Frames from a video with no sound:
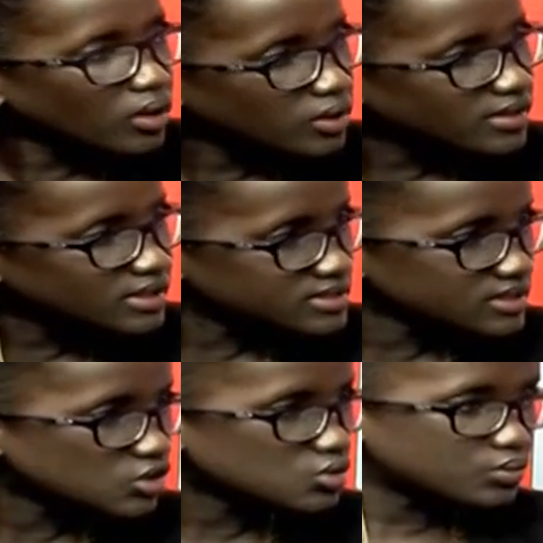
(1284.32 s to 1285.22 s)
In the
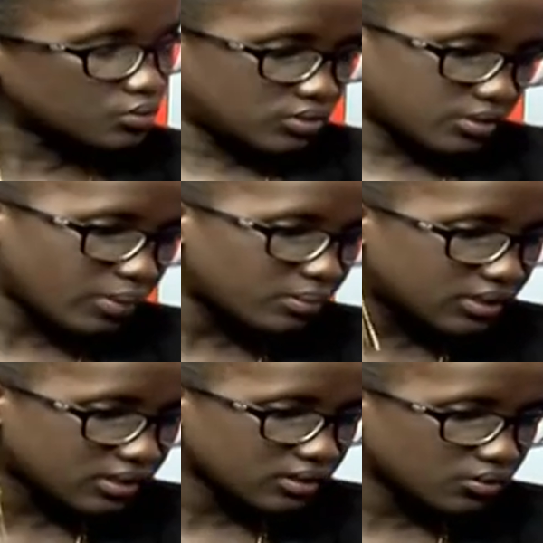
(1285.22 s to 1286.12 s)
discussion on the
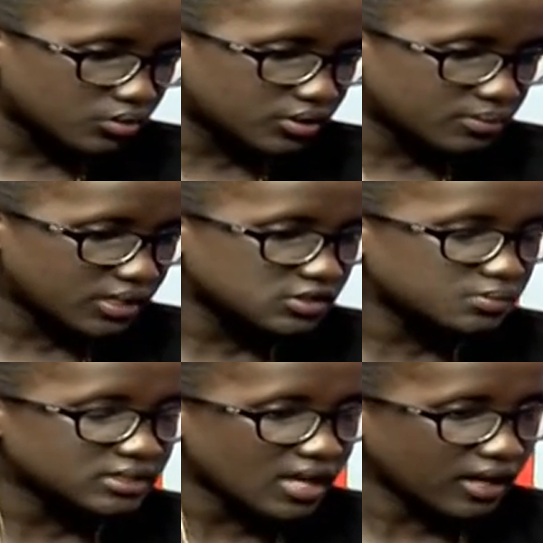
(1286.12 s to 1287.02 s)
Public Order
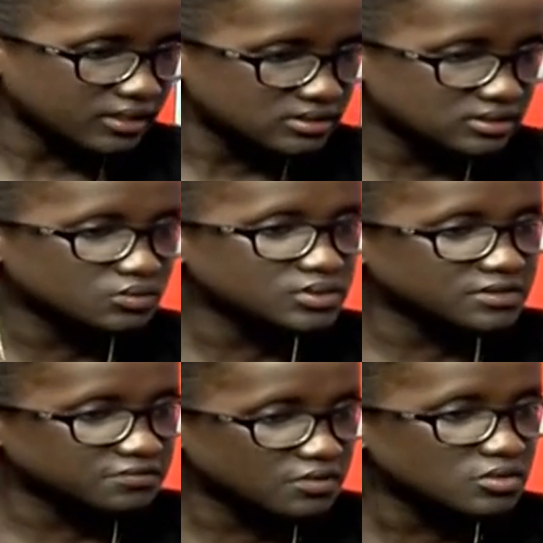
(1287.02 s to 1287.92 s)
Management Act, there was a
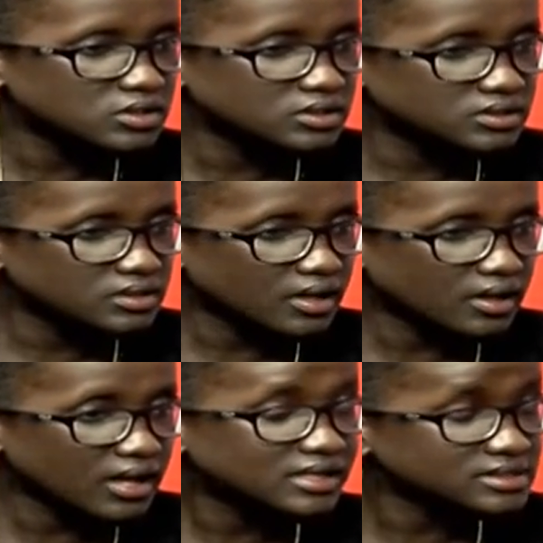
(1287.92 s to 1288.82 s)
very uh,
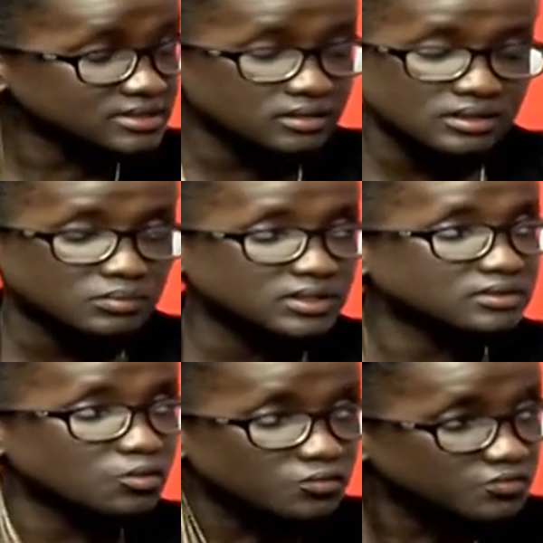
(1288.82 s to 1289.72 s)
understandably
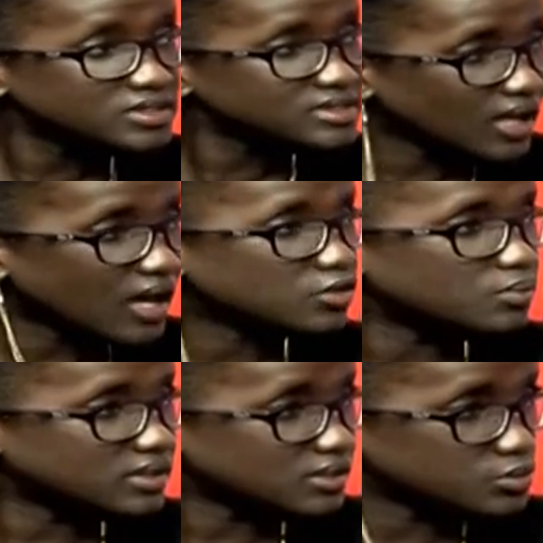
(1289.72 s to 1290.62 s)
convincing
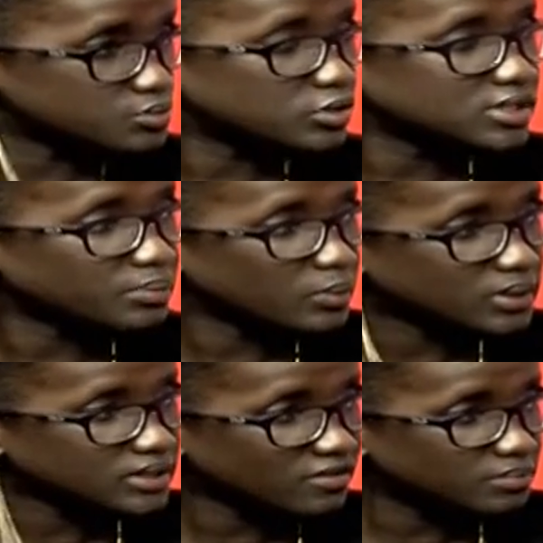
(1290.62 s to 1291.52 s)
argument that was brought up
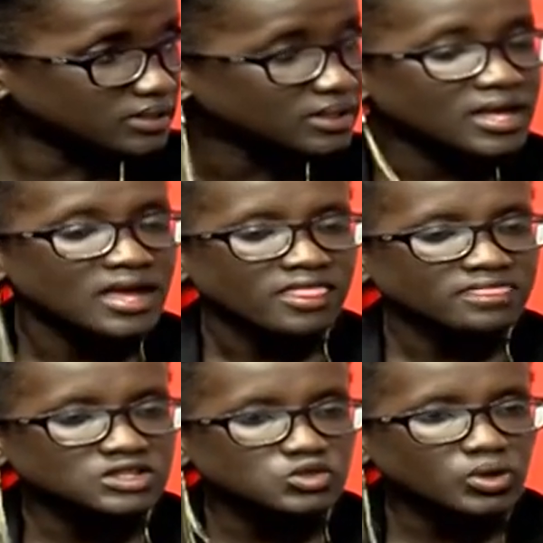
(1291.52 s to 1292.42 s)
about government
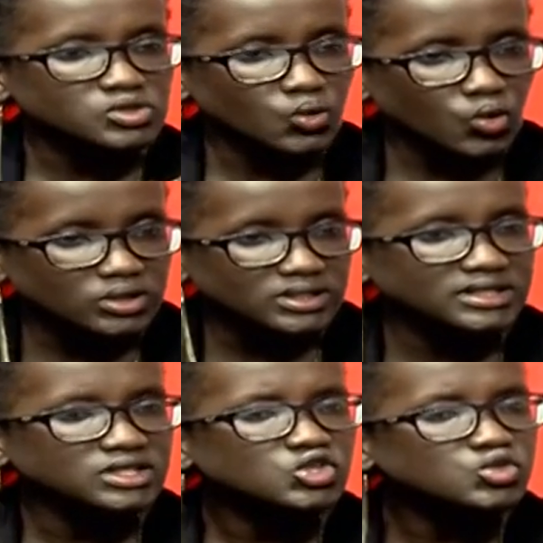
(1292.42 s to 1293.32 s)
that it was
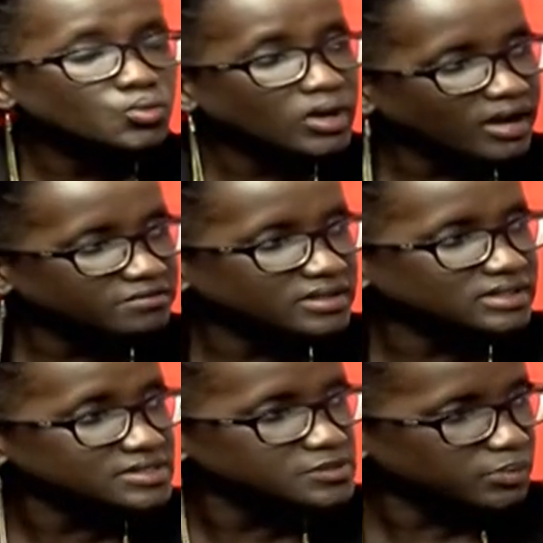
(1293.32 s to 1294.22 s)
only to govern
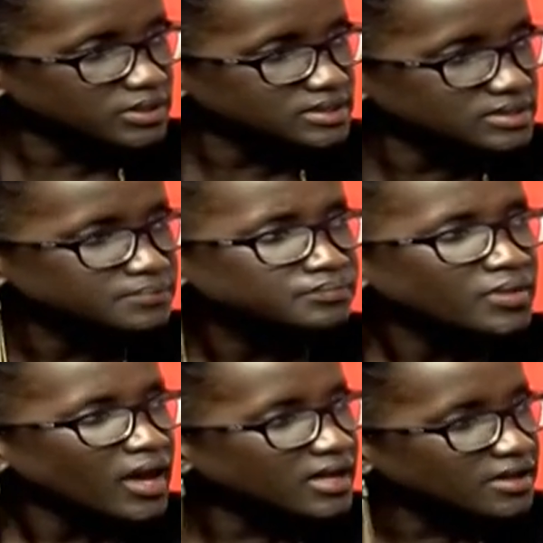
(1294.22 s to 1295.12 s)
the spaces.
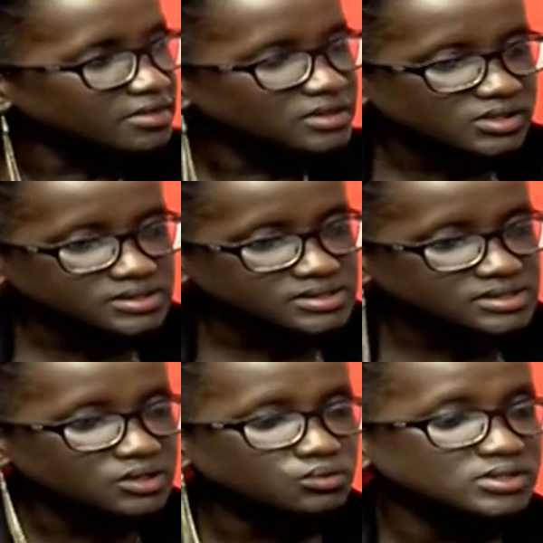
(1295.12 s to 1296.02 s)
And I think, Charles, this
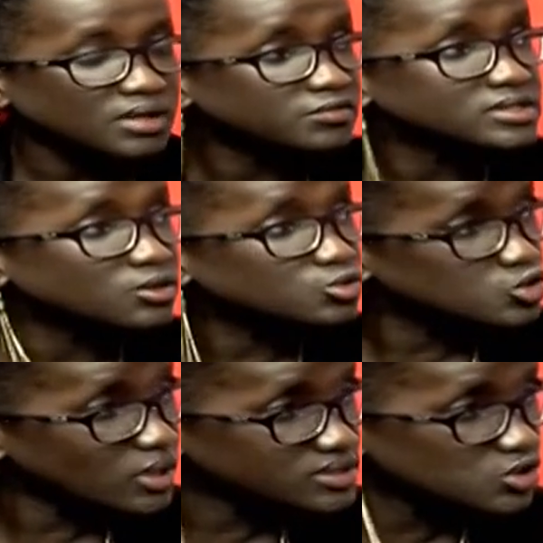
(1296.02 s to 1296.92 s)
is a good time for us now to
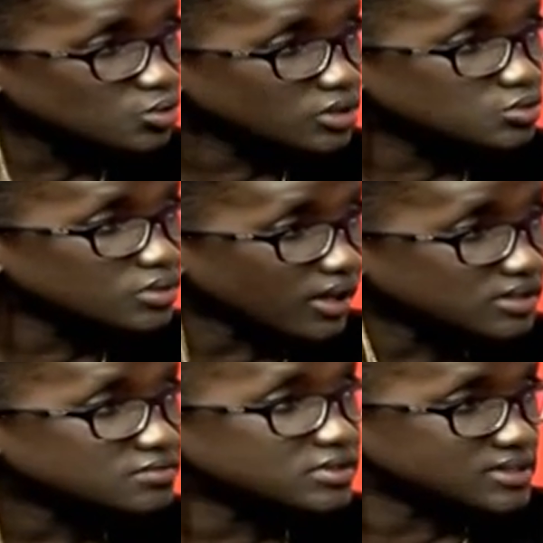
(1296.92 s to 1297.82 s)
transition into the
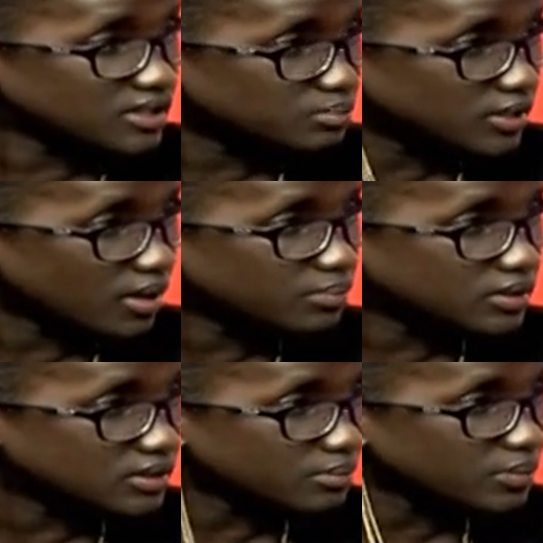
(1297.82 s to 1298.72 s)
activities that have been
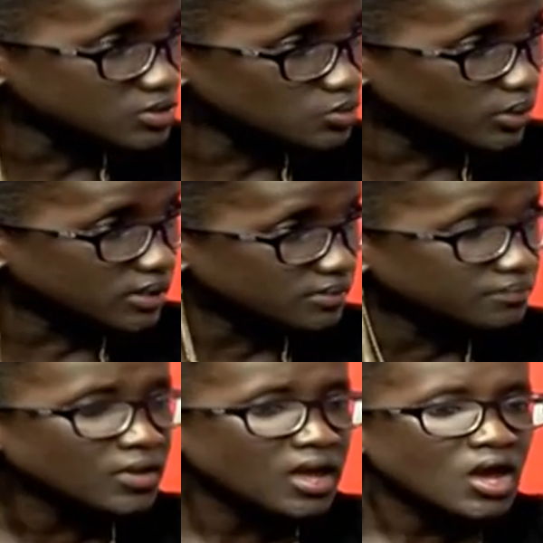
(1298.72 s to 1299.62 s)
happening in the past week.
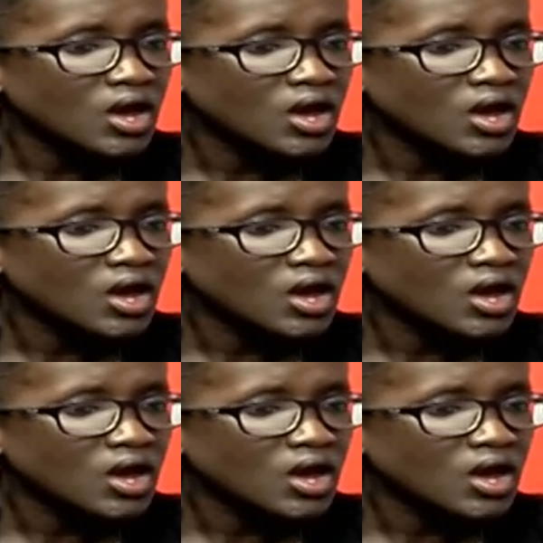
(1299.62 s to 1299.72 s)
Mm.